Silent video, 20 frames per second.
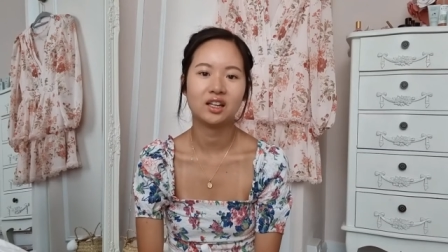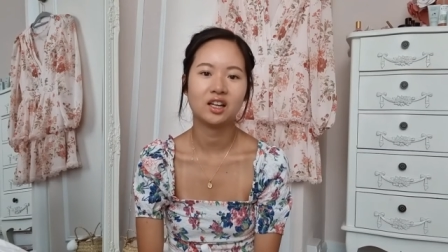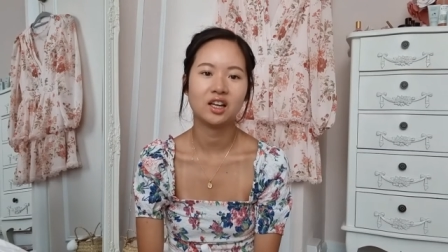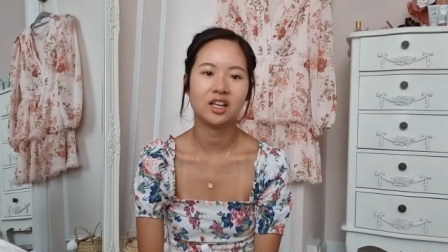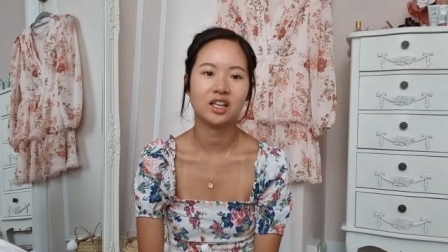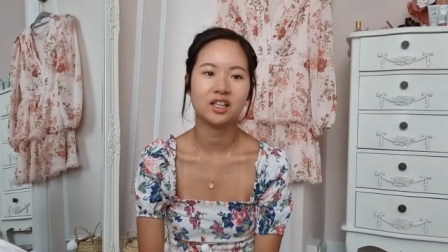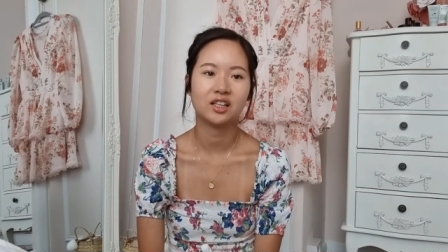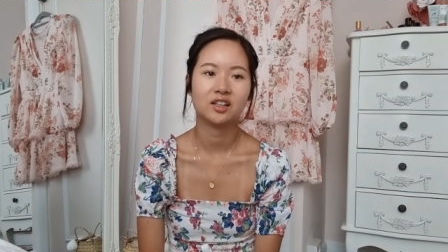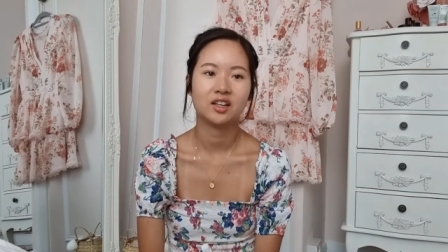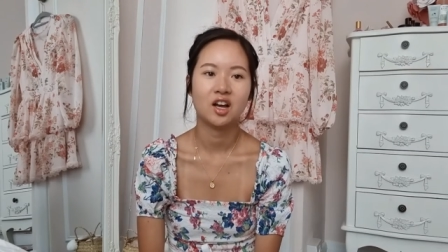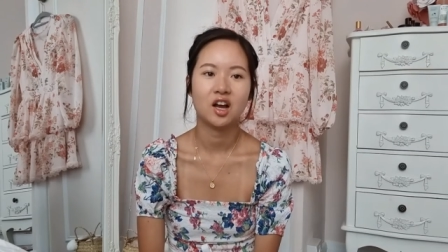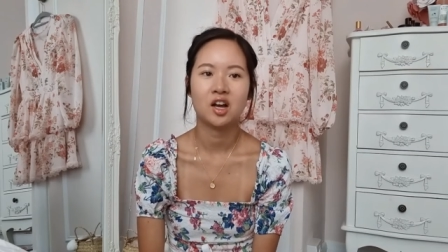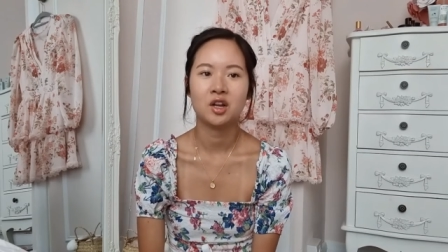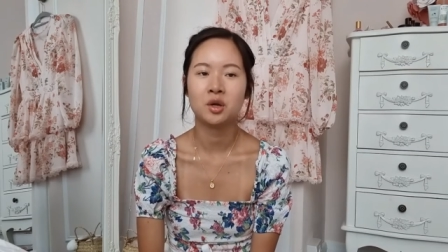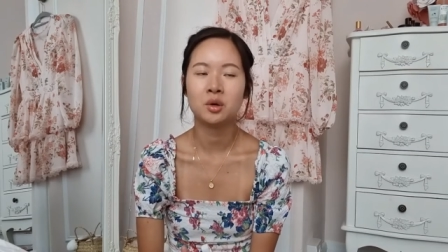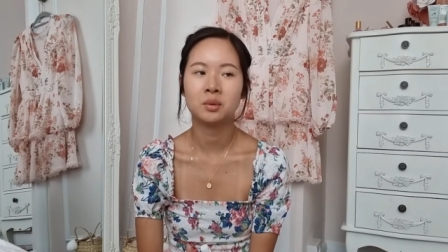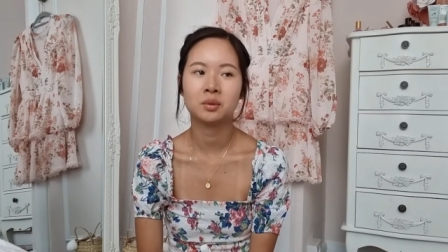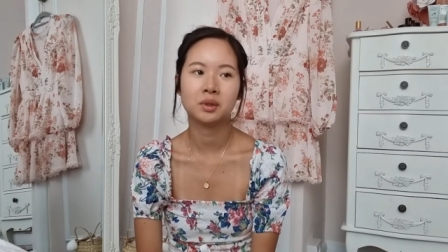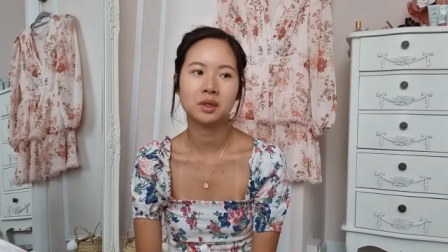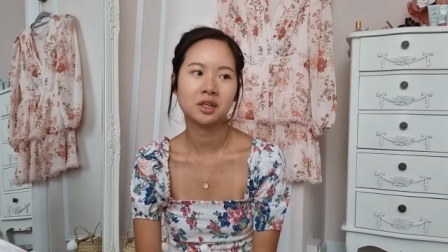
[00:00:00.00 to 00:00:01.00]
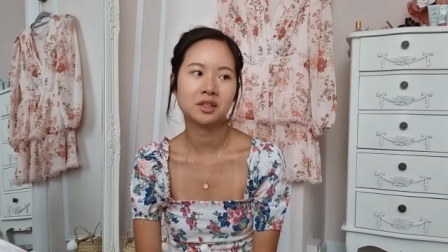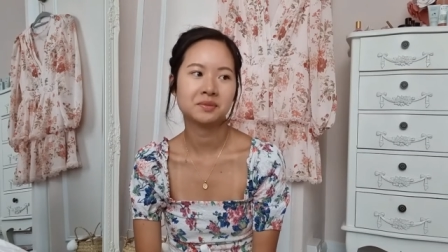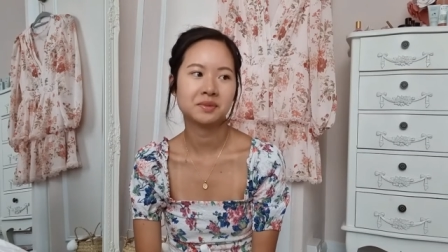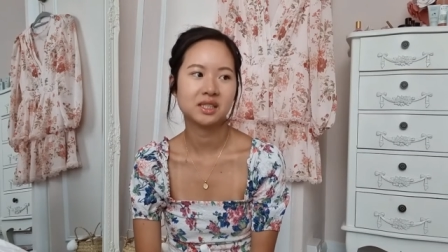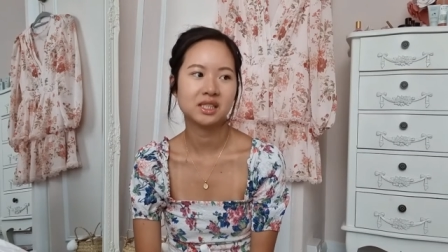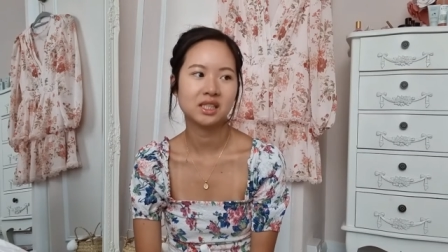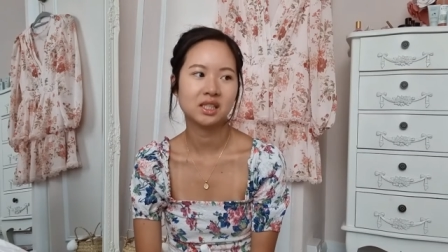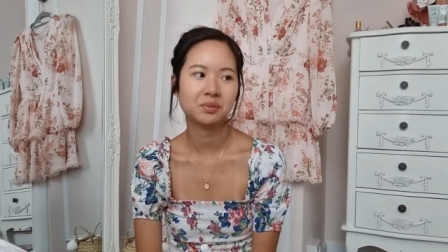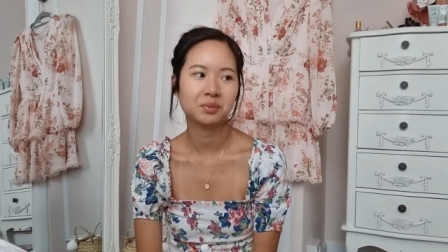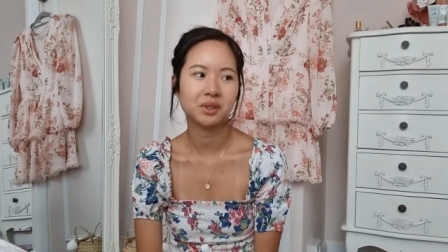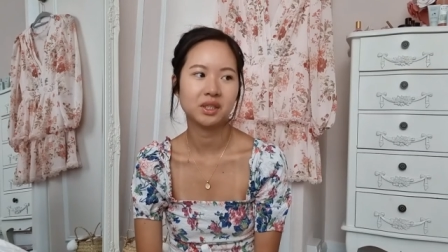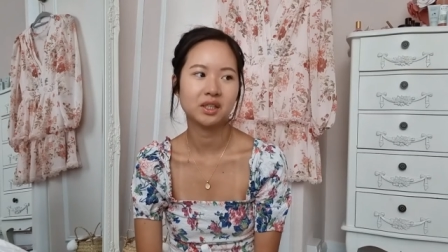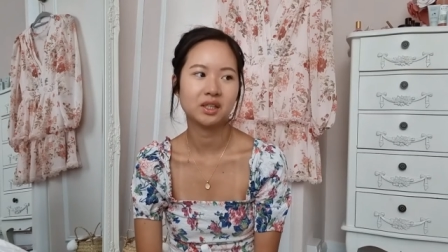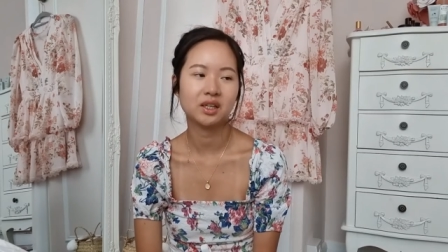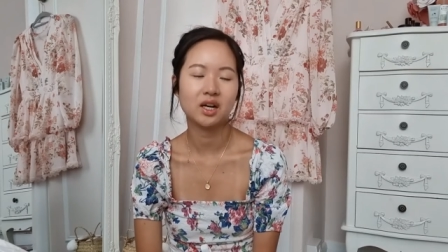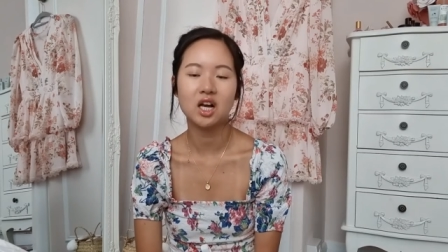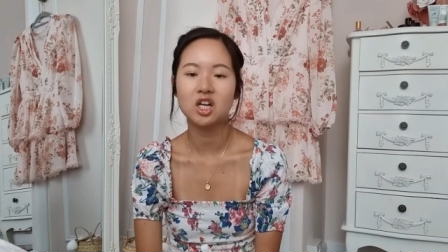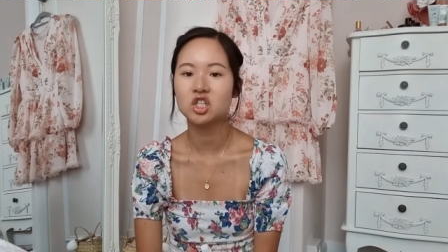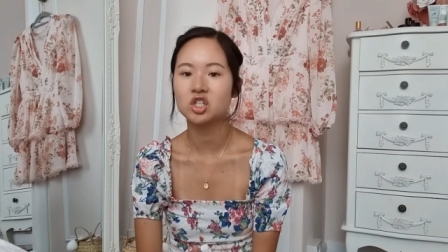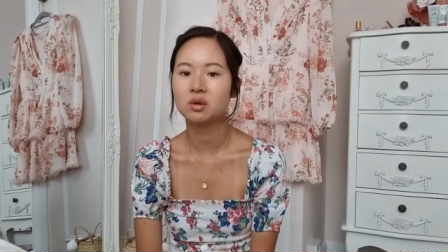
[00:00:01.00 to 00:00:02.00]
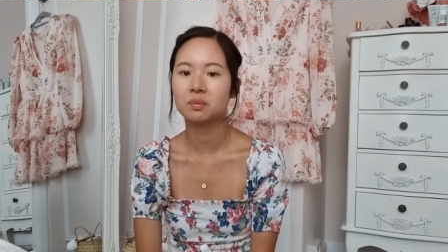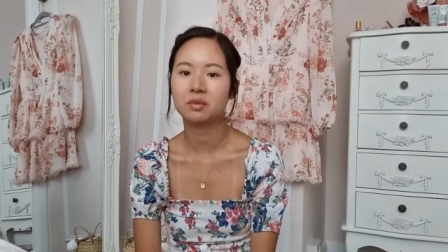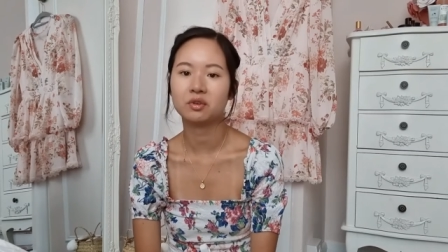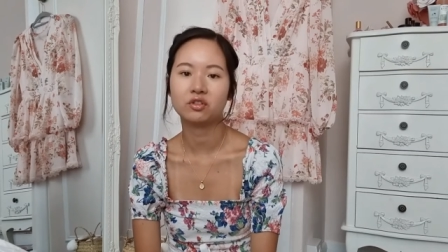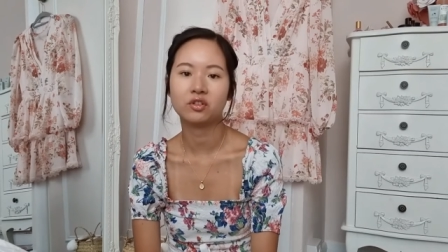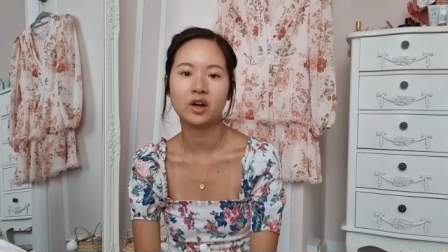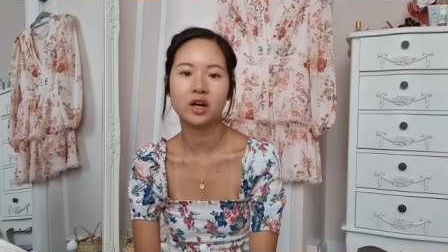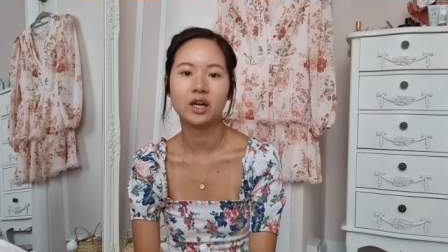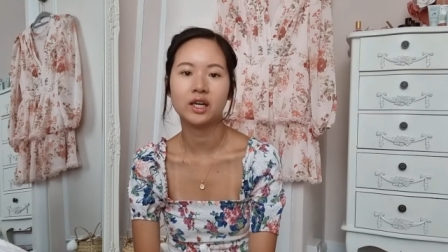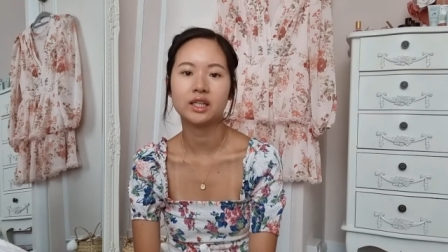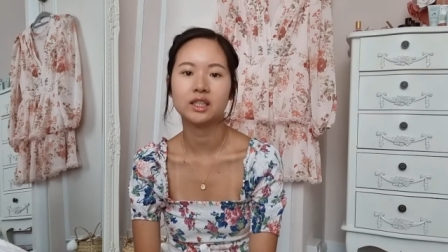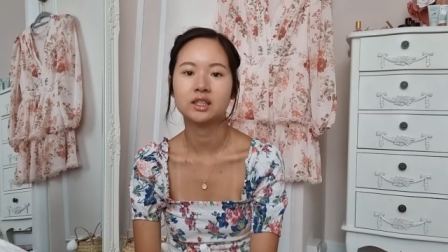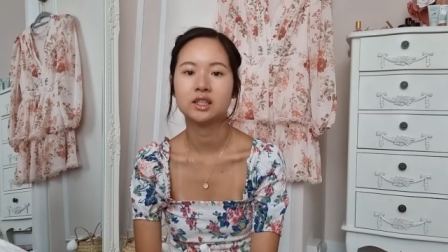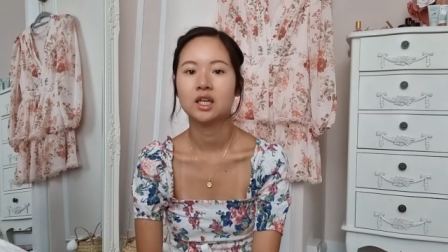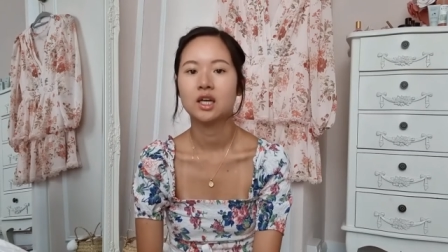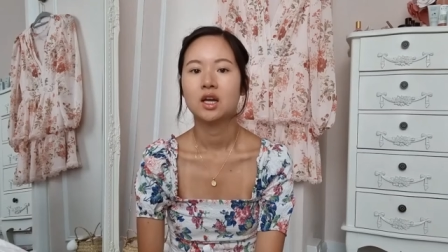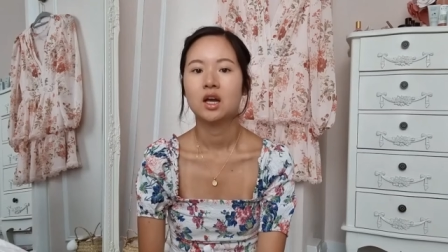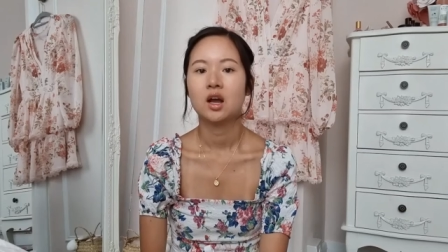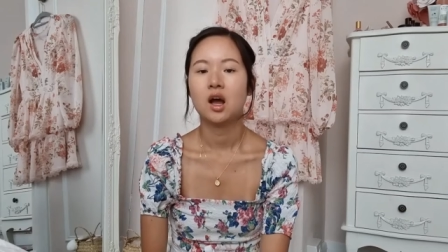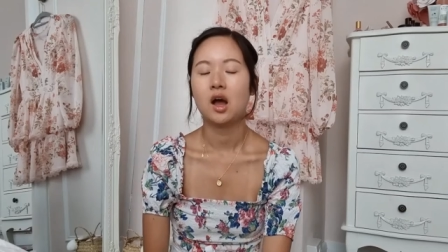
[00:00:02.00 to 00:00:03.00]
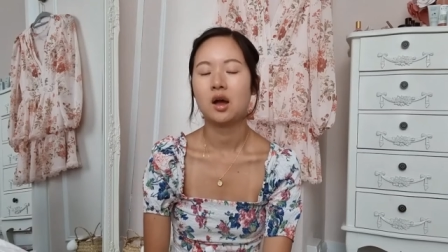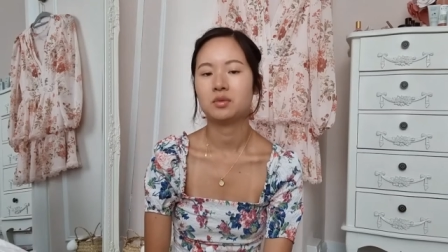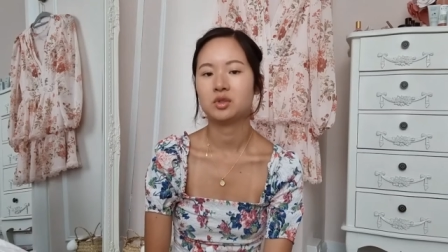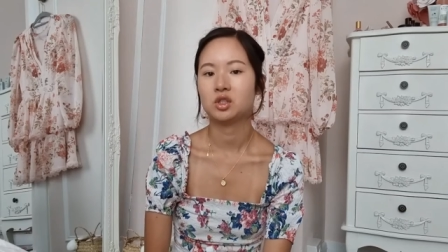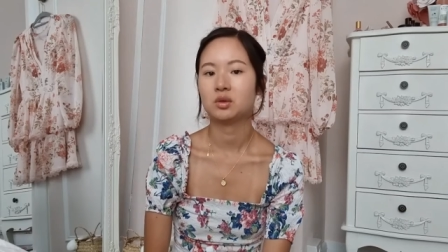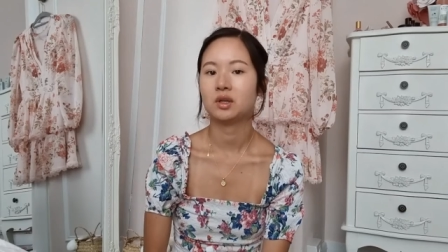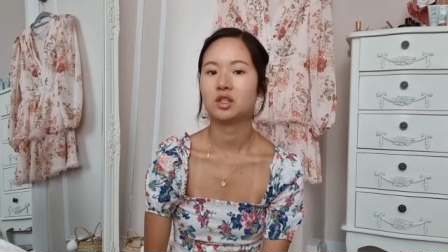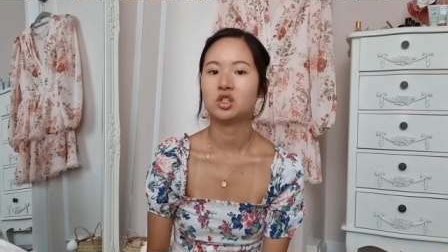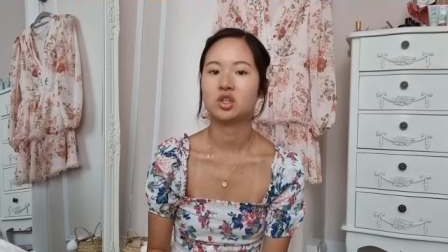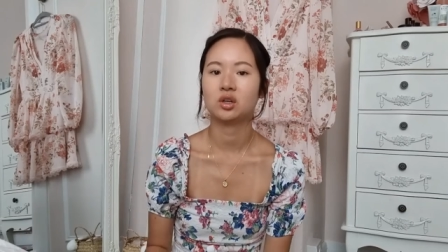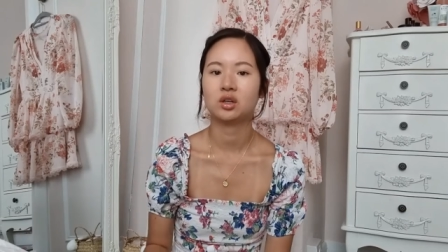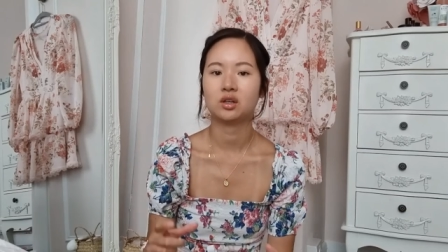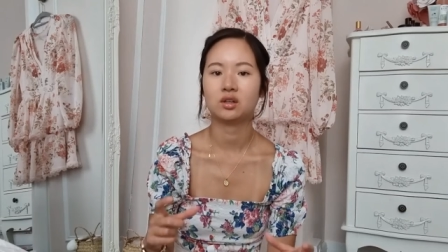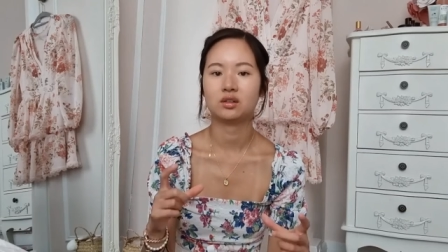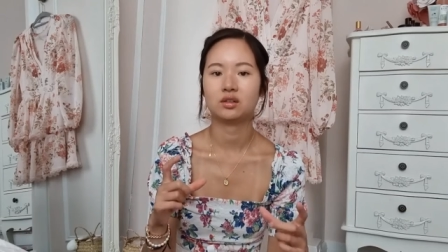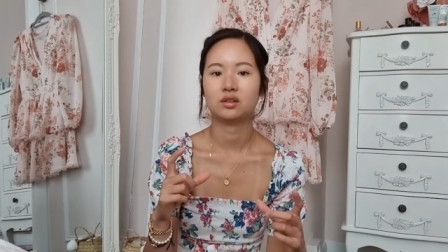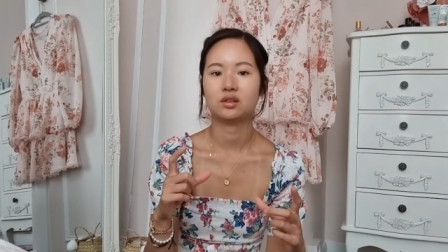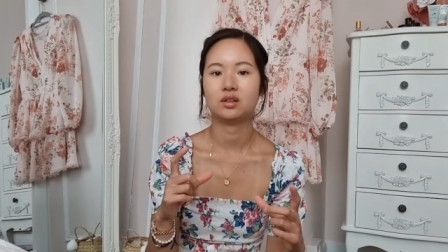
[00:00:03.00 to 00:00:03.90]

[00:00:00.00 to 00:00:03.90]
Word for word: Like, I know I'm clumsy, but I should be fine. Um, so I took